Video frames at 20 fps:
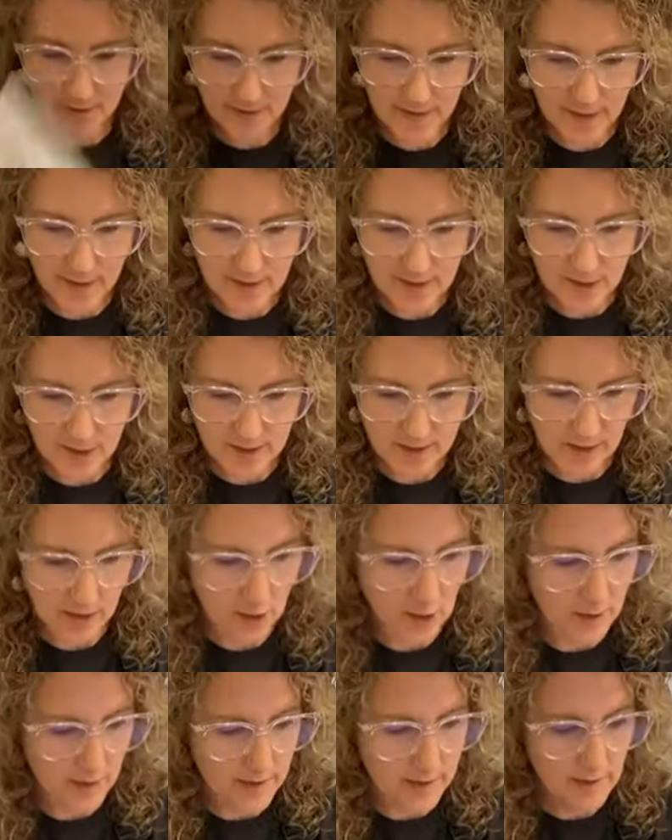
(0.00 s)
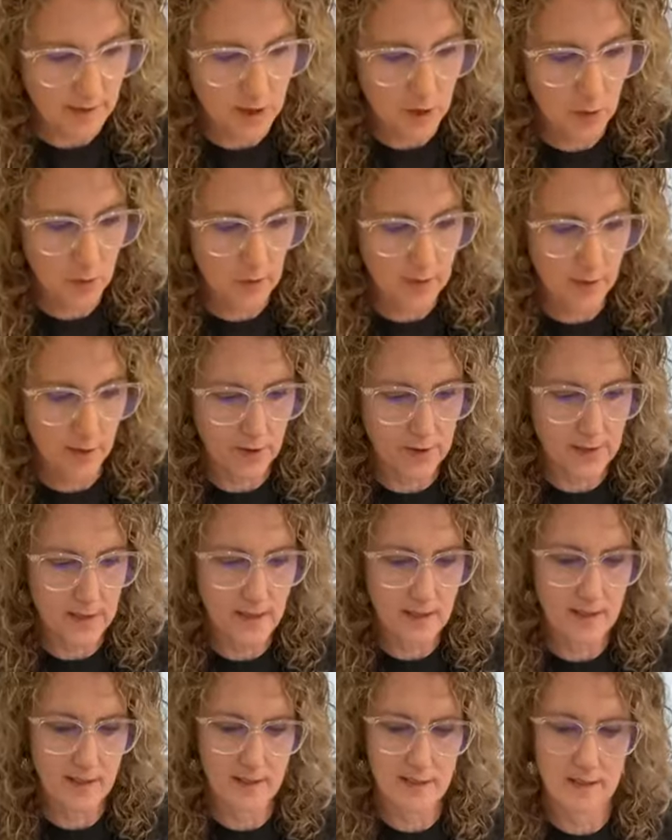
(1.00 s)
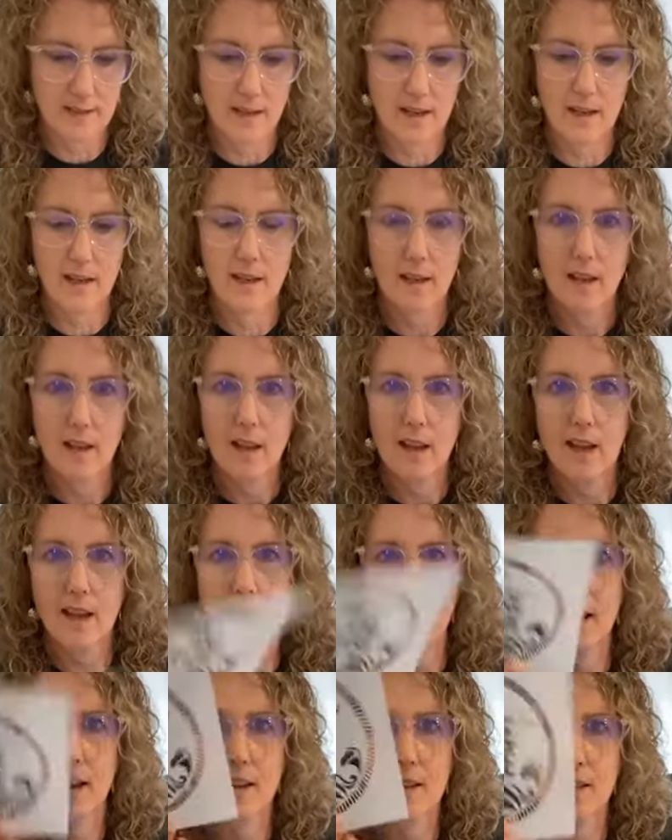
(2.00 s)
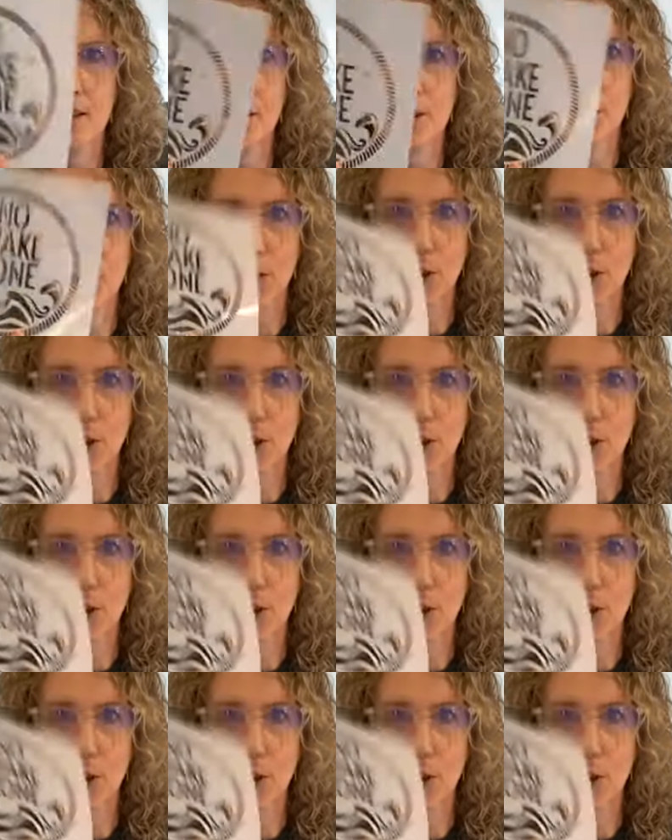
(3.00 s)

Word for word: Aren't they just the cutest? There's 2 of those in this set, and a